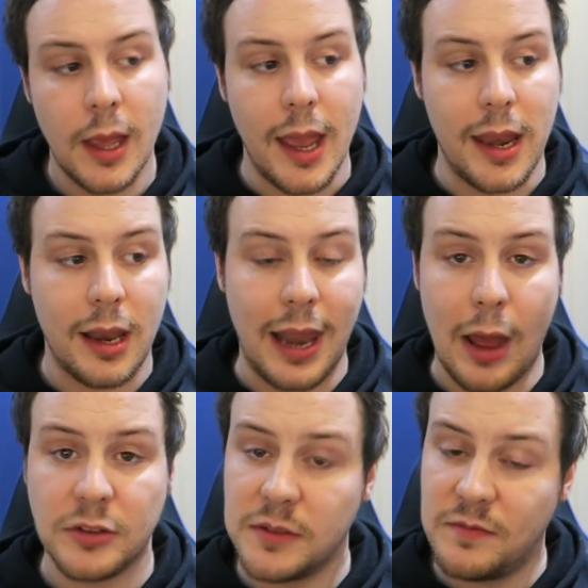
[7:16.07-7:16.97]
It
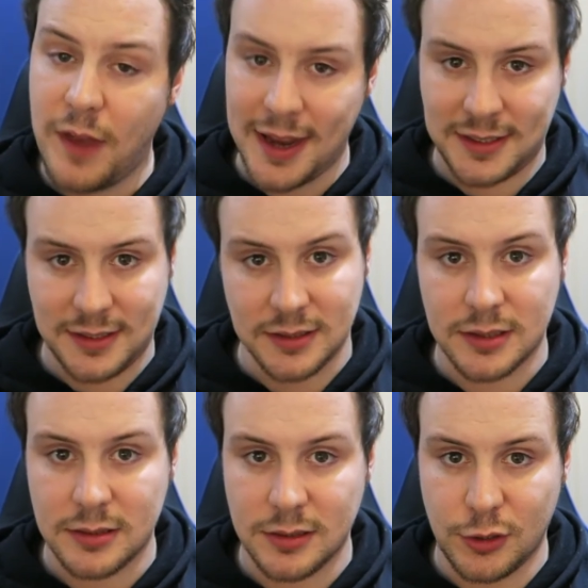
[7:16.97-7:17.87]
allows
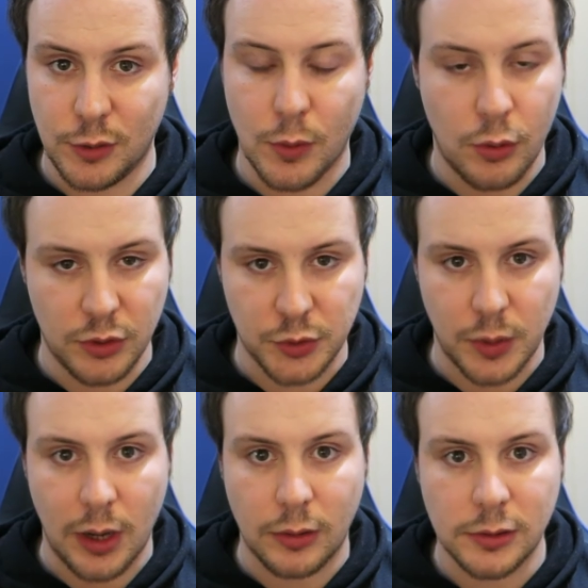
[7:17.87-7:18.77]
investors to do more as
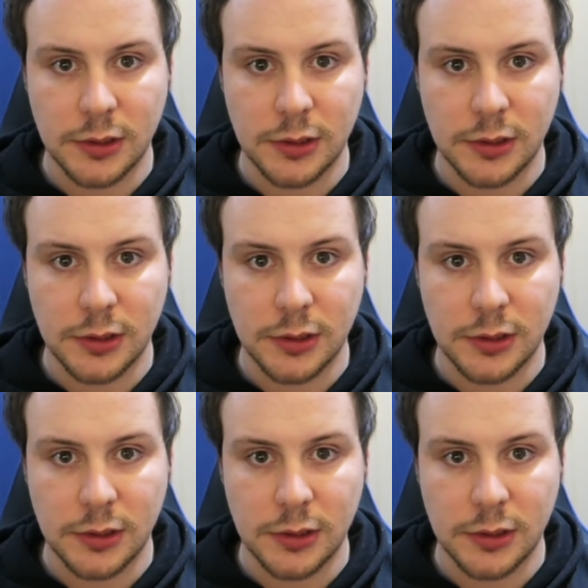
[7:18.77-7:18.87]
well.